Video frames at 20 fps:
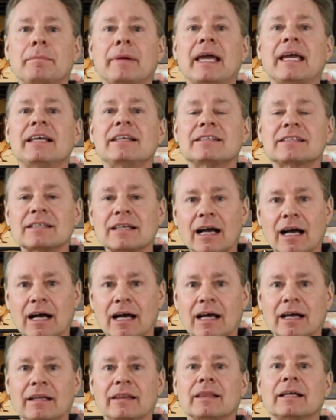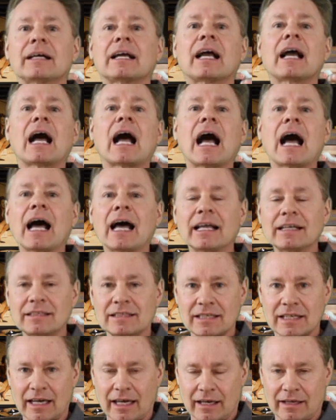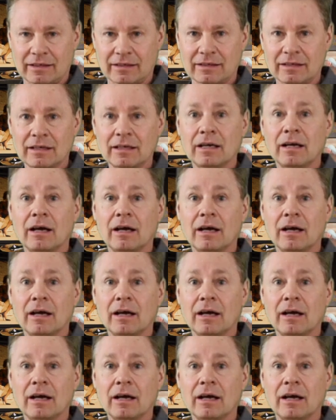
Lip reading: based on the content